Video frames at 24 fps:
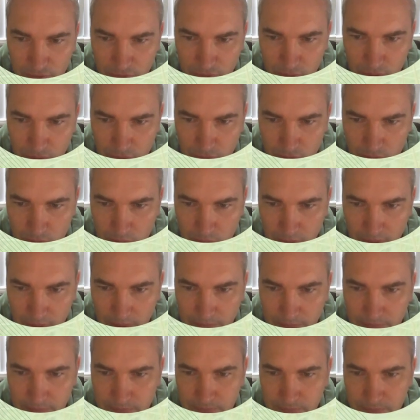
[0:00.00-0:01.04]
foot as
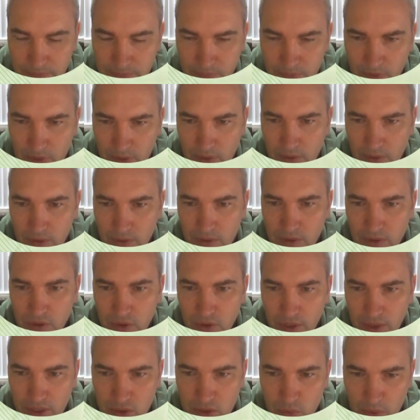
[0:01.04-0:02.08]
well.
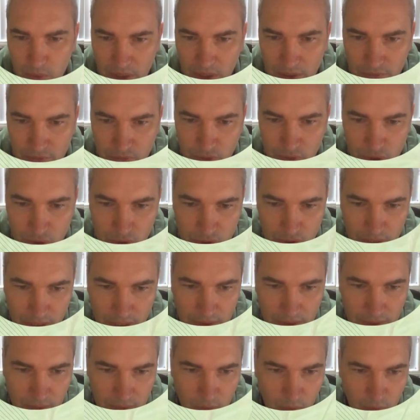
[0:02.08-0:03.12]
So that's where I've used
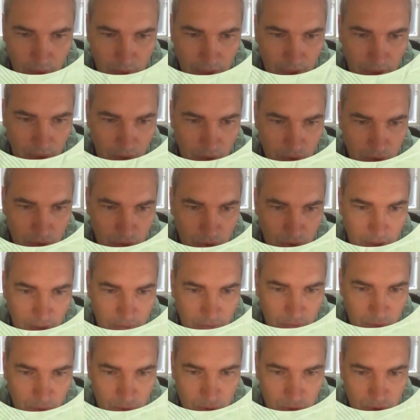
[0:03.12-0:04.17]
that. Where I also
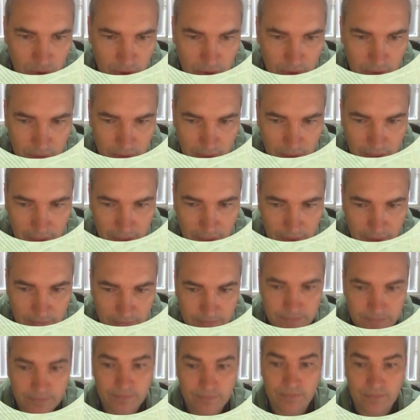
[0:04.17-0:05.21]
have used it
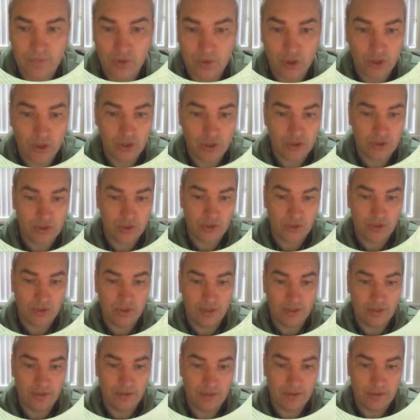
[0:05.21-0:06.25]
now is,
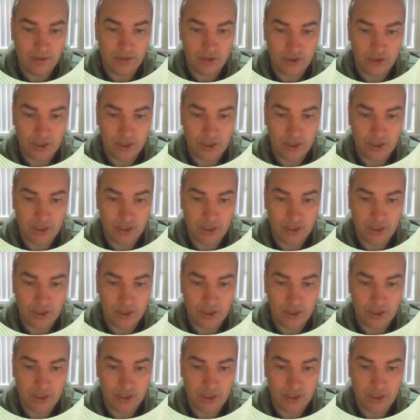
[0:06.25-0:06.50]
you